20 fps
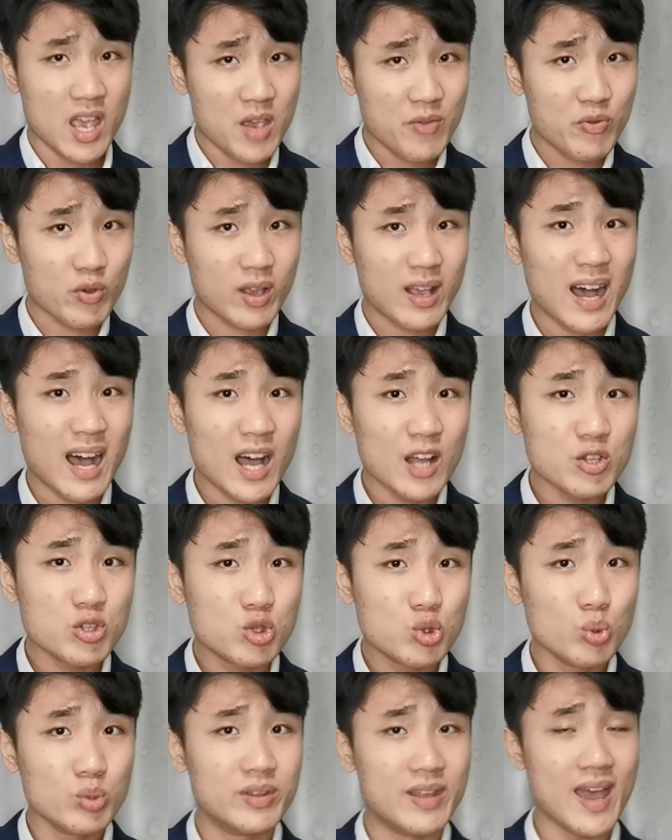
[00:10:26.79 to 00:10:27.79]
If you
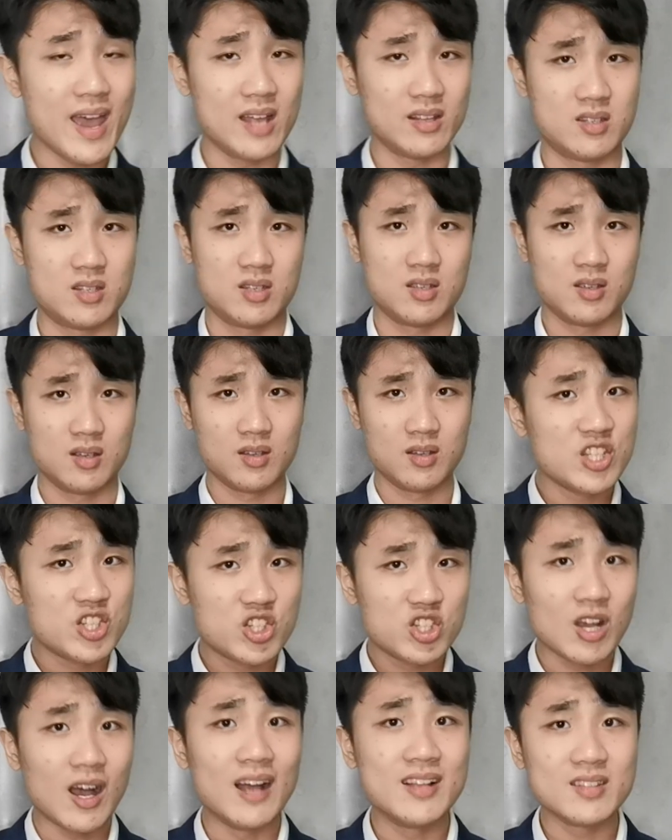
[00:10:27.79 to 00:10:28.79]
can't do that,
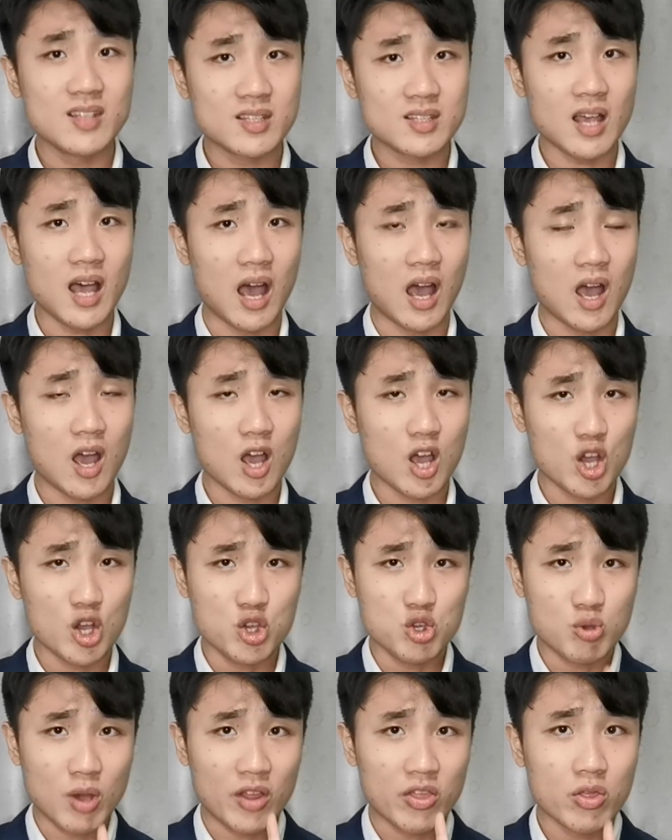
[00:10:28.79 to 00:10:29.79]
chances are
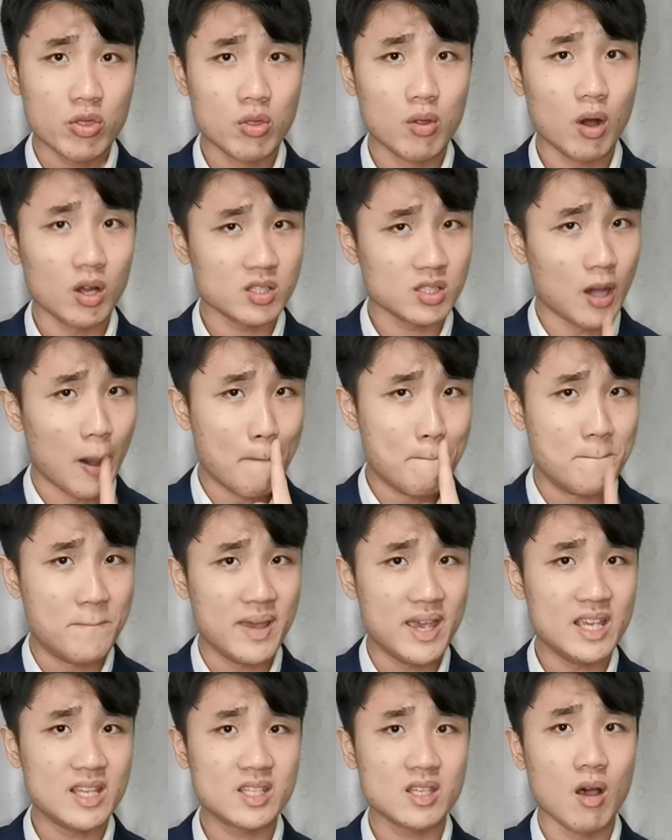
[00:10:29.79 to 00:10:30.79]
you are not a
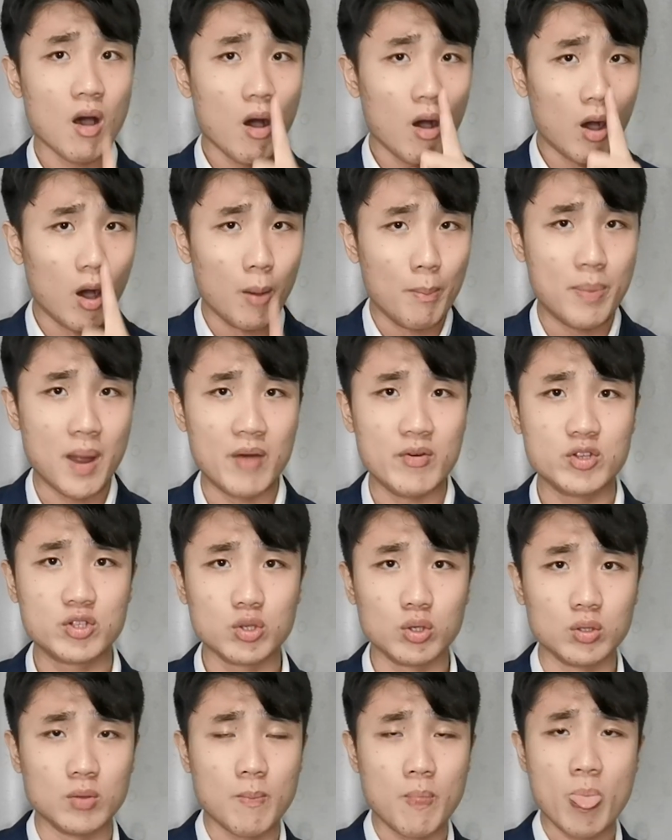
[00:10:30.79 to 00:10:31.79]
bass or
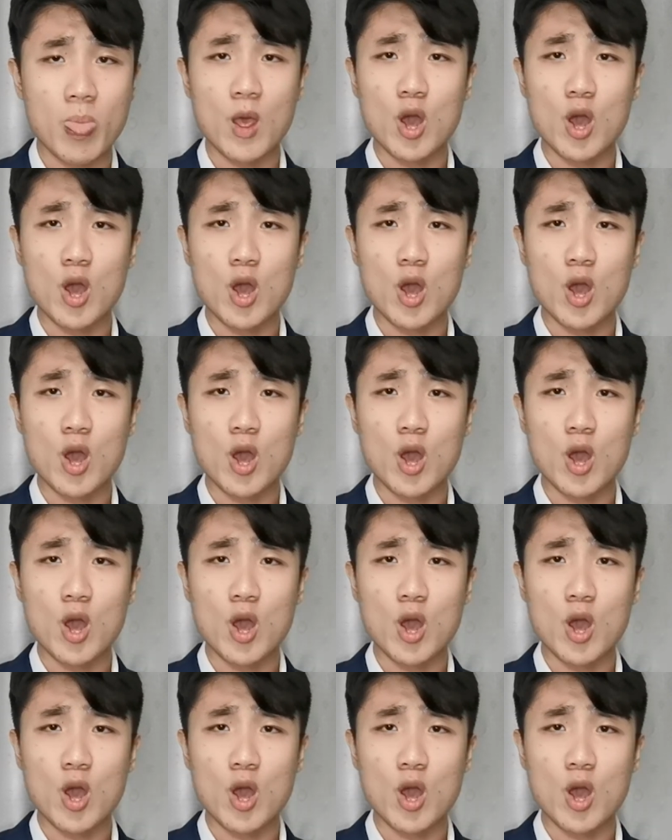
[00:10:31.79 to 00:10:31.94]
baritone.